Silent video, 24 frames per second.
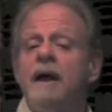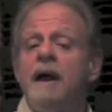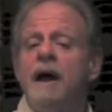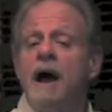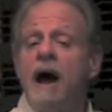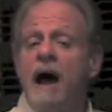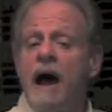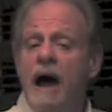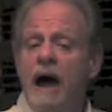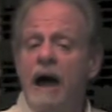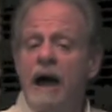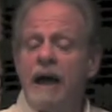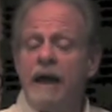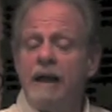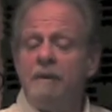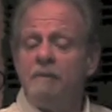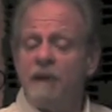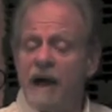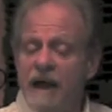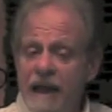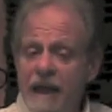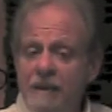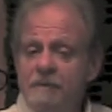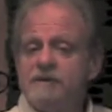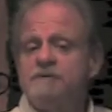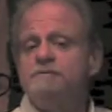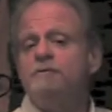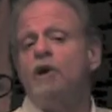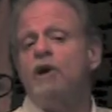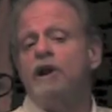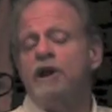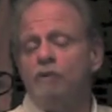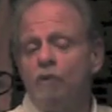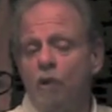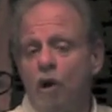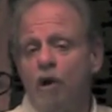Hi, my name is
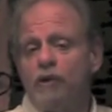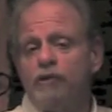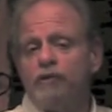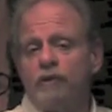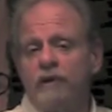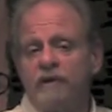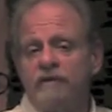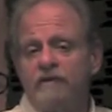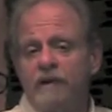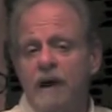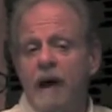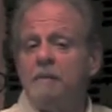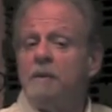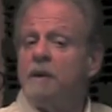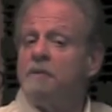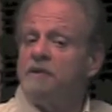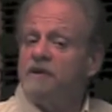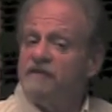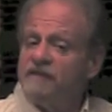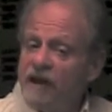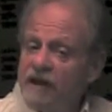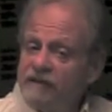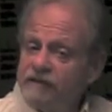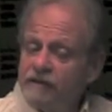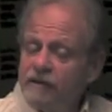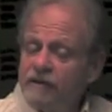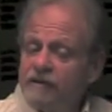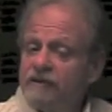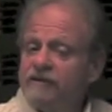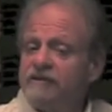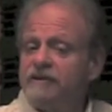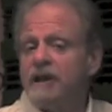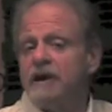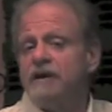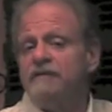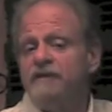Marty Waldorff. I'm a professor in the
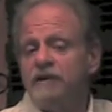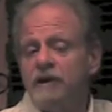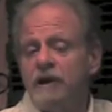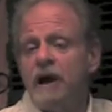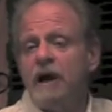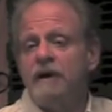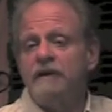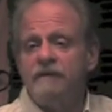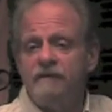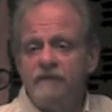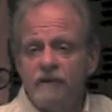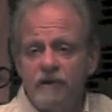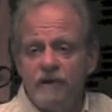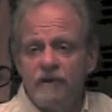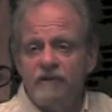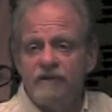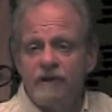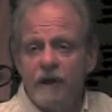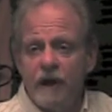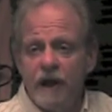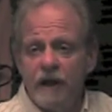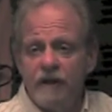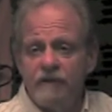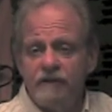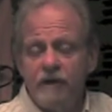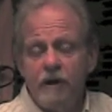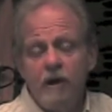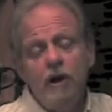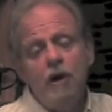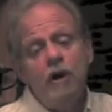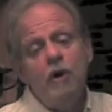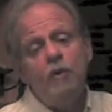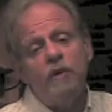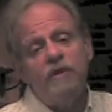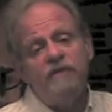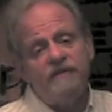Center for Cognitive Neuroscience
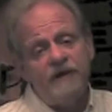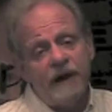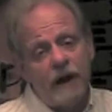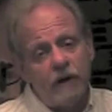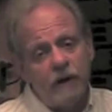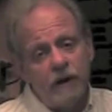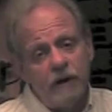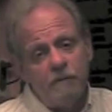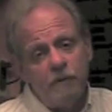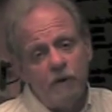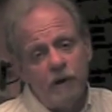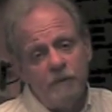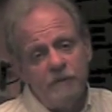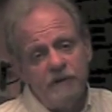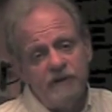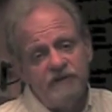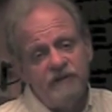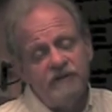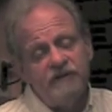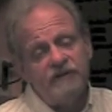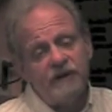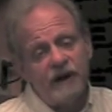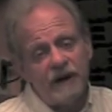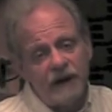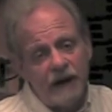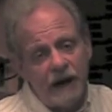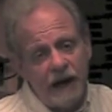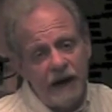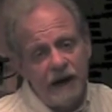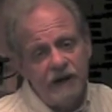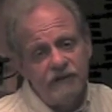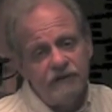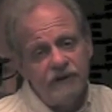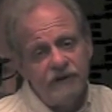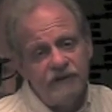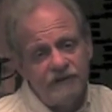with faculty appointments in
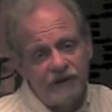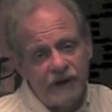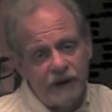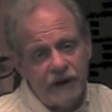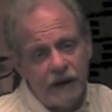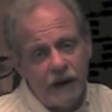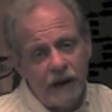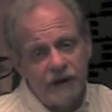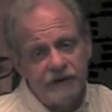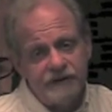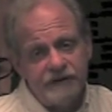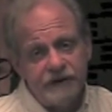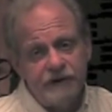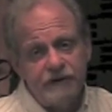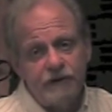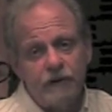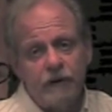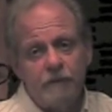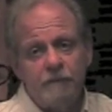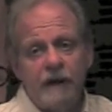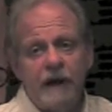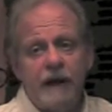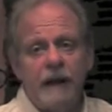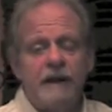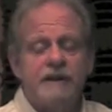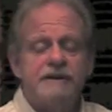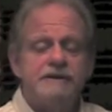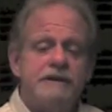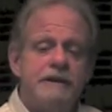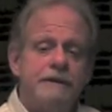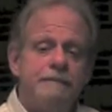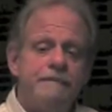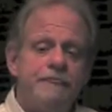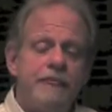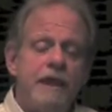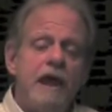psychiatry, psychology, and neurobiology.
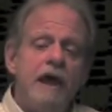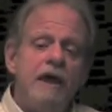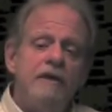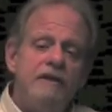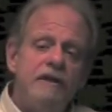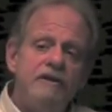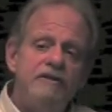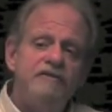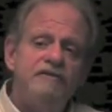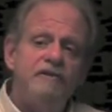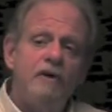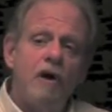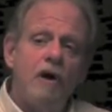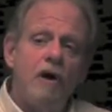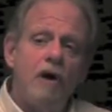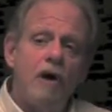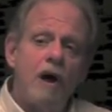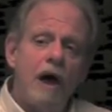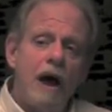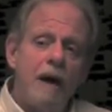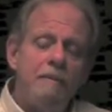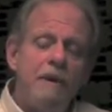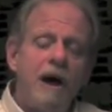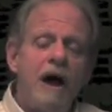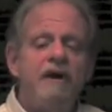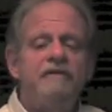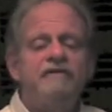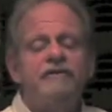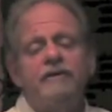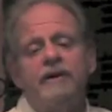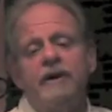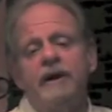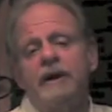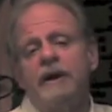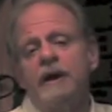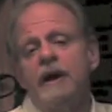This fall, I'm
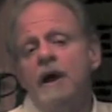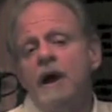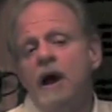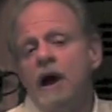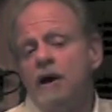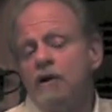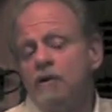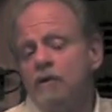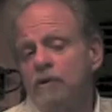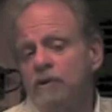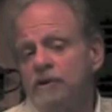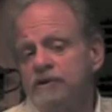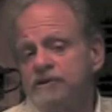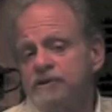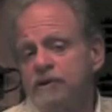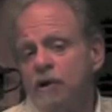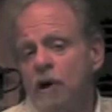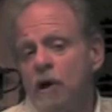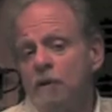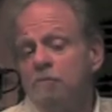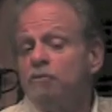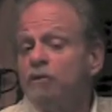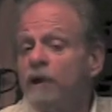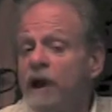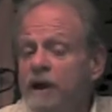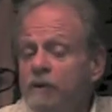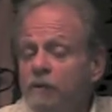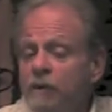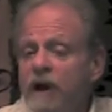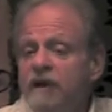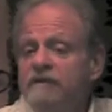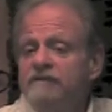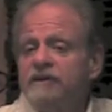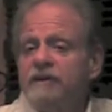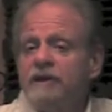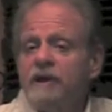offering a course called
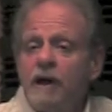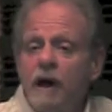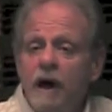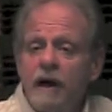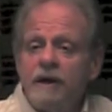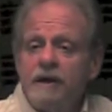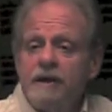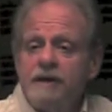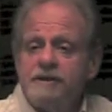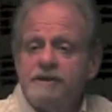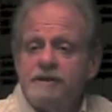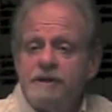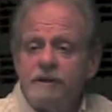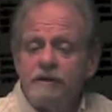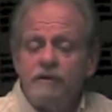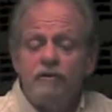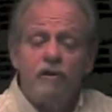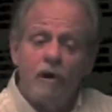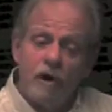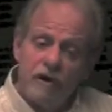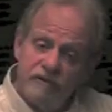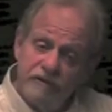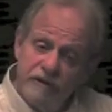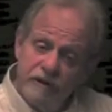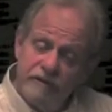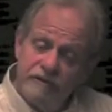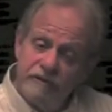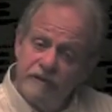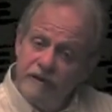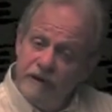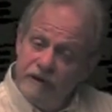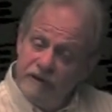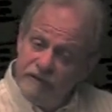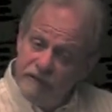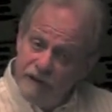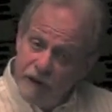Brainwaves and Cognition, cross-listed
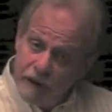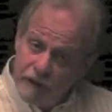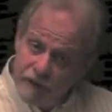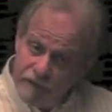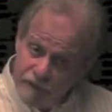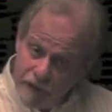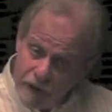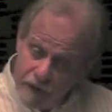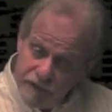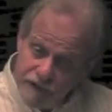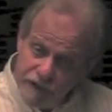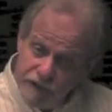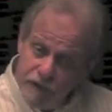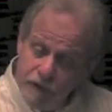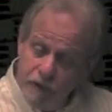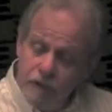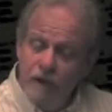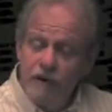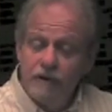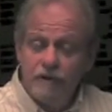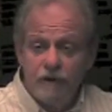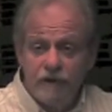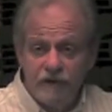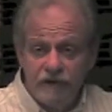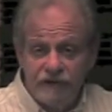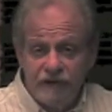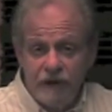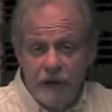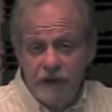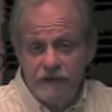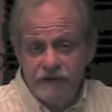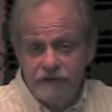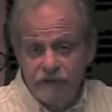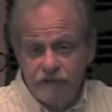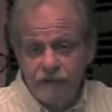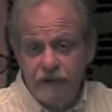as Psych 302 and
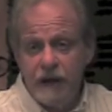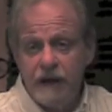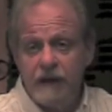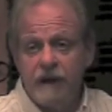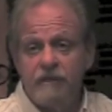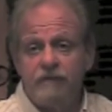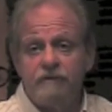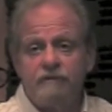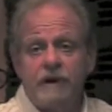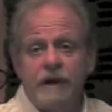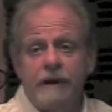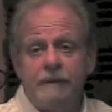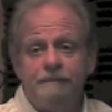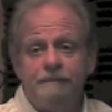Neuroscience 383.